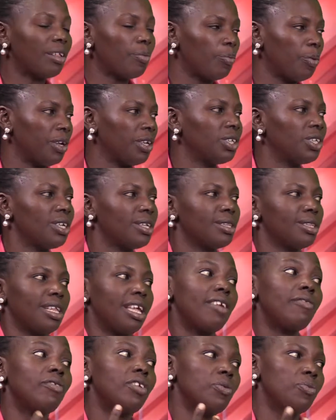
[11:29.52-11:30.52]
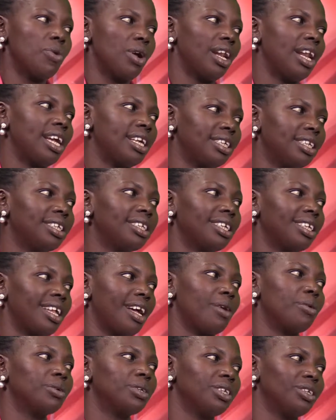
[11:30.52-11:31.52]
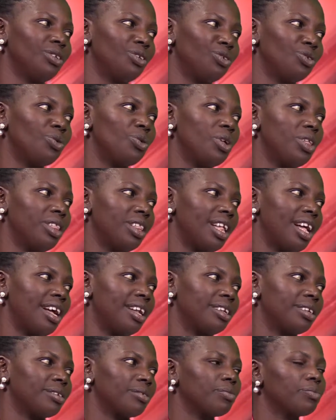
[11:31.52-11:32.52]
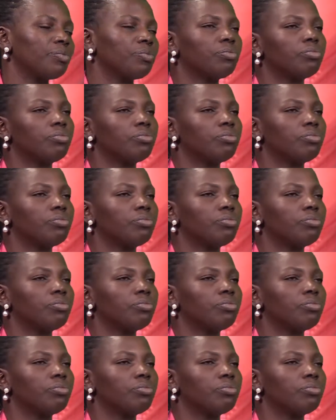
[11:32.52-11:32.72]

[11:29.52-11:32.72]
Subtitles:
the pictures if he realizes that I wasn't doing that. Mm-hmm.